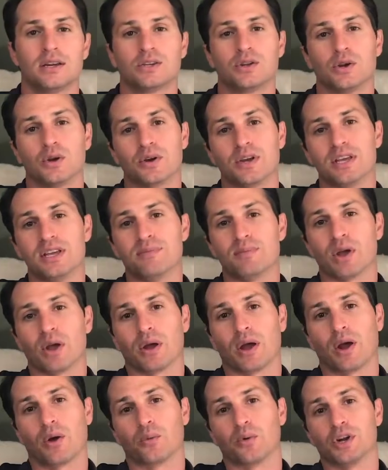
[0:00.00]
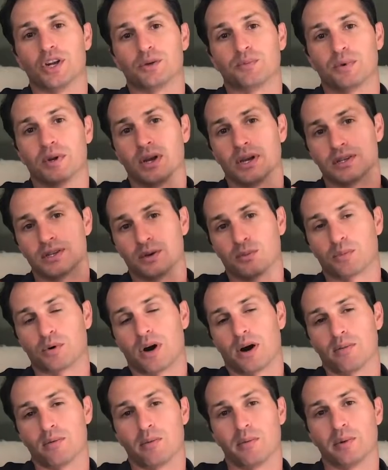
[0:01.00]
to your email outreach because they're
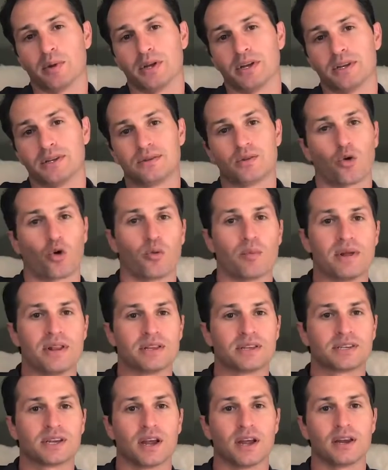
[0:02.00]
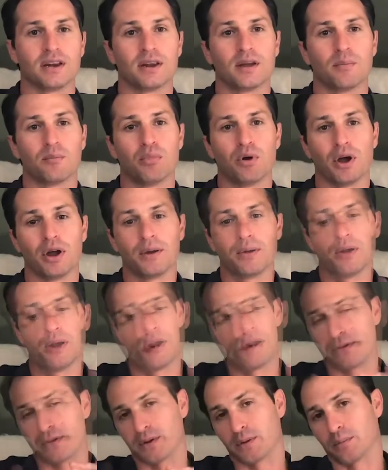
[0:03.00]
probably dormant site. But
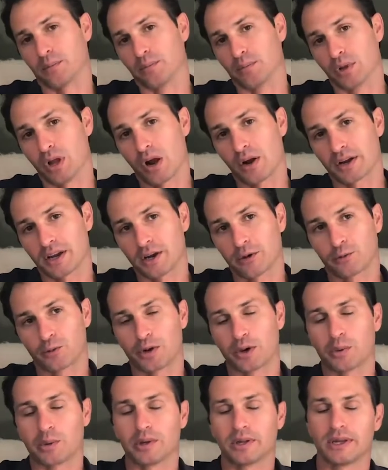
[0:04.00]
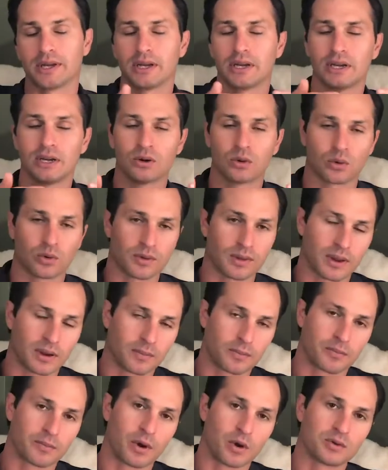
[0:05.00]
if they're blogging frequently or
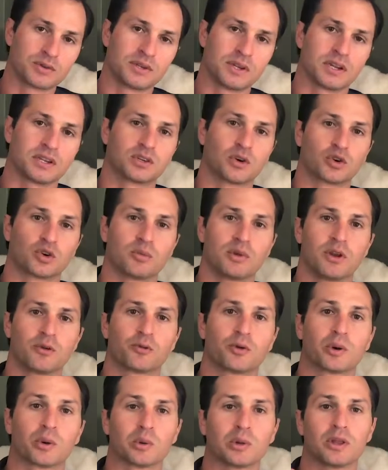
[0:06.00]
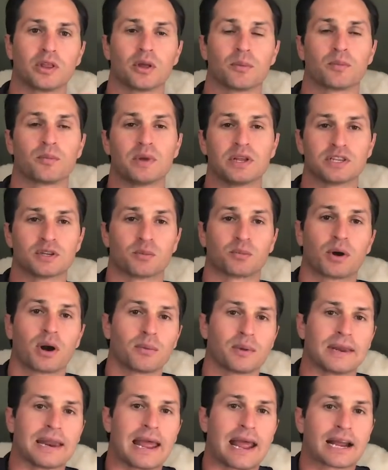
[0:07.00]
they're posting social media frequently, that means they're
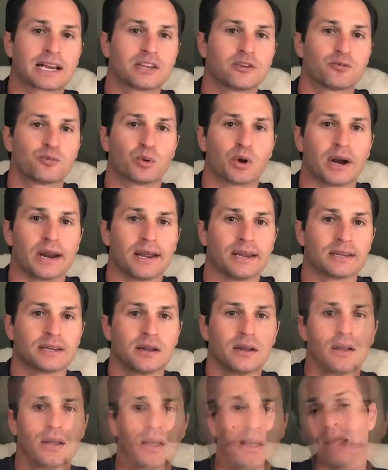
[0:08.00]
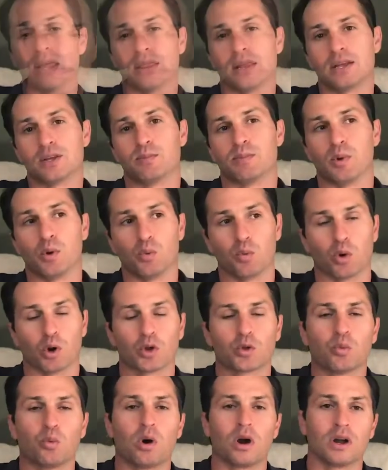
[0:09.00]
probably an active brand, and it'd be
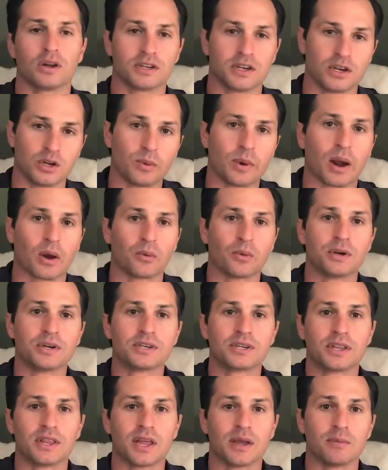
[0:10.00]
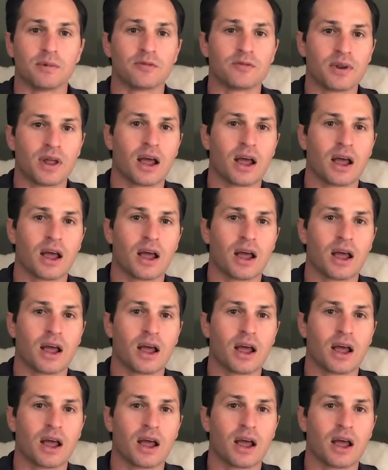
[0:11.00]
worthwhile to do outreach to them. If